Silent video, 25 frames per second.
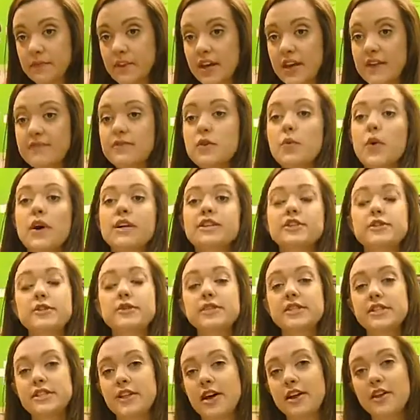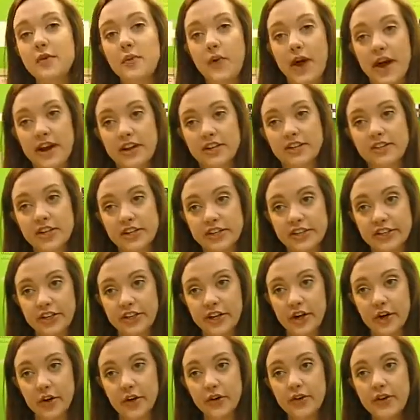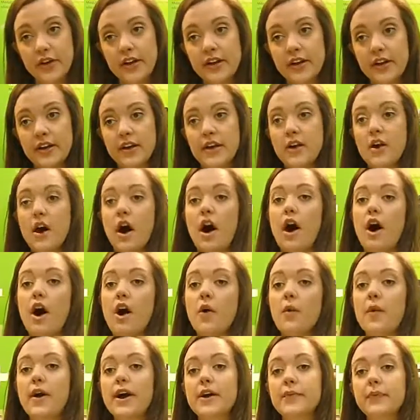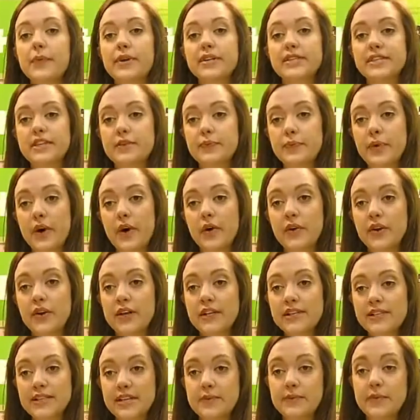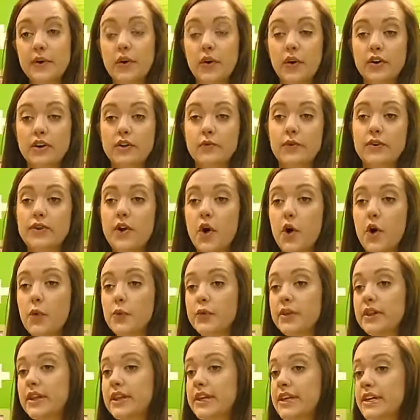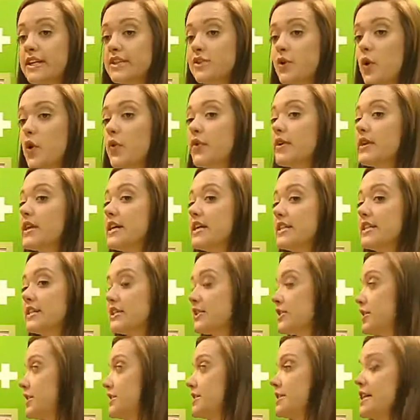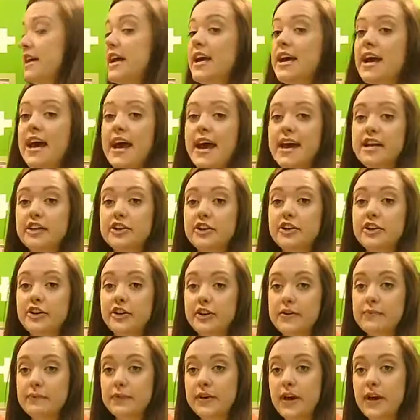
If you want to install the wires on your own, all Wire Plus components can be ordered with open leads or with inserts and crimp